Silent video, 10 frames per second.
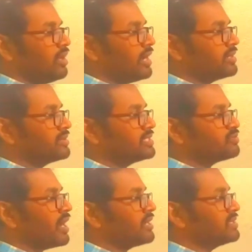and
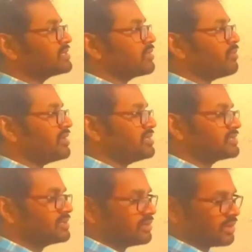this minus and
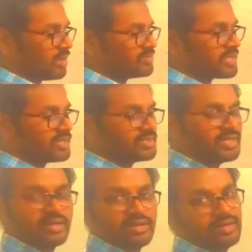minus comes as
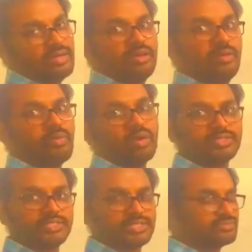here
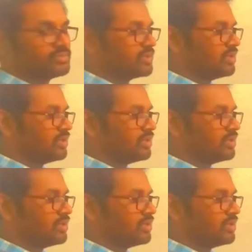positive.